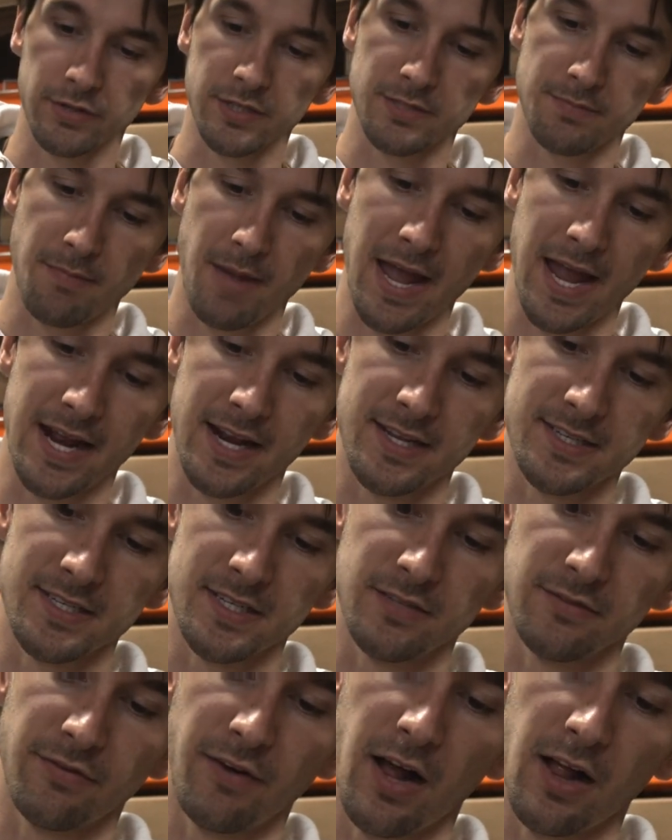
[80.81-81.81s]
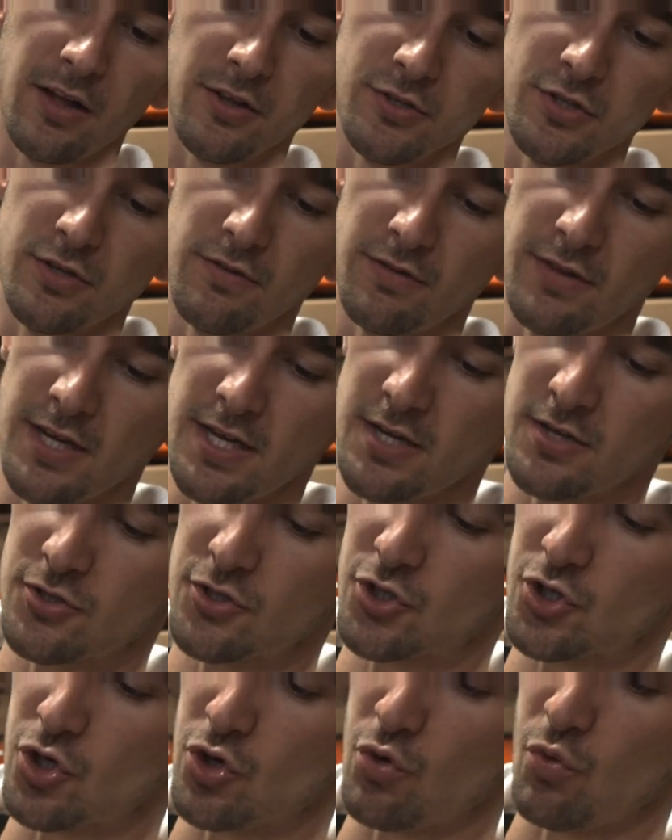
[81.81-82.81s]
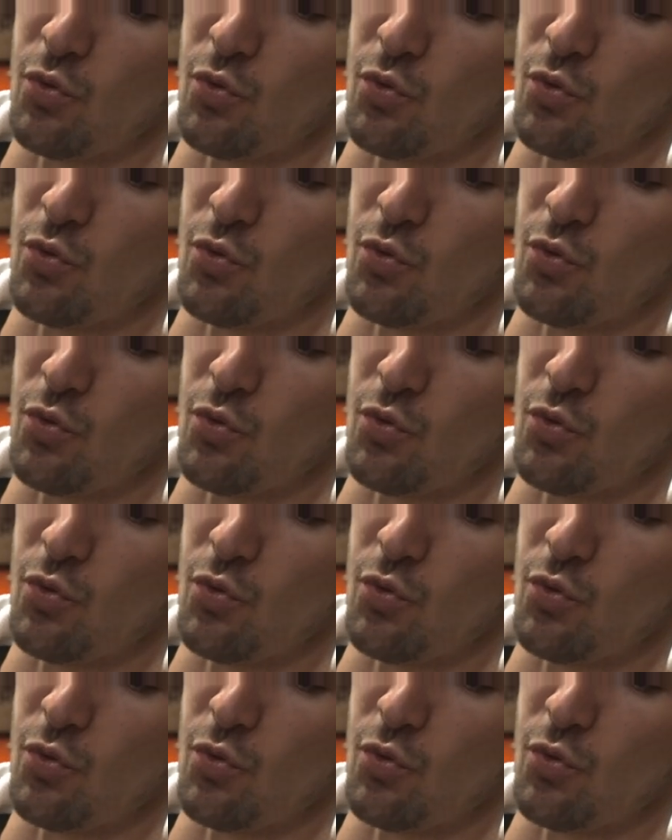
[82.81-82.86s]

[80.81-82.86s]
is made is as follows. These two